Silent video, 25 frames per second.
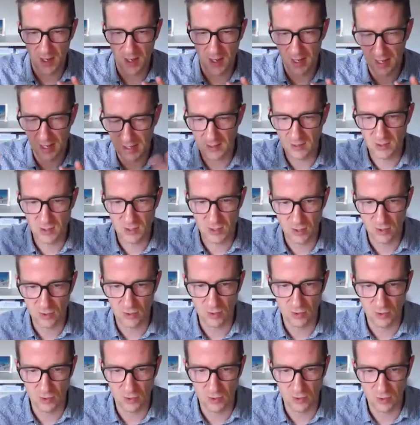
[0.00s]
into
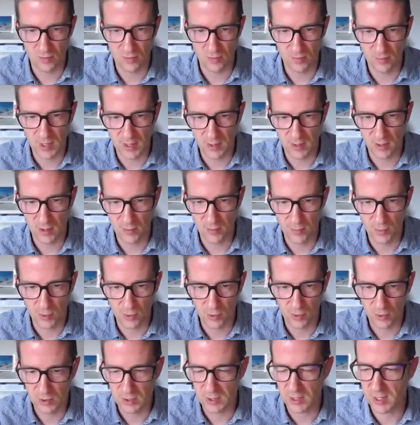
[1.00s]
your Miro
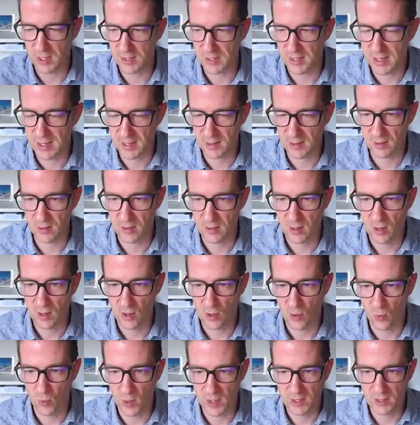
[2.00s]
board, and then
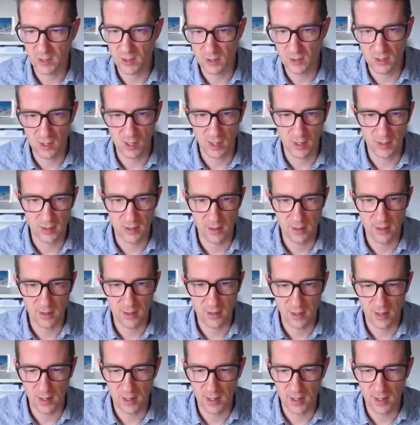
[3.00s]
when you're done,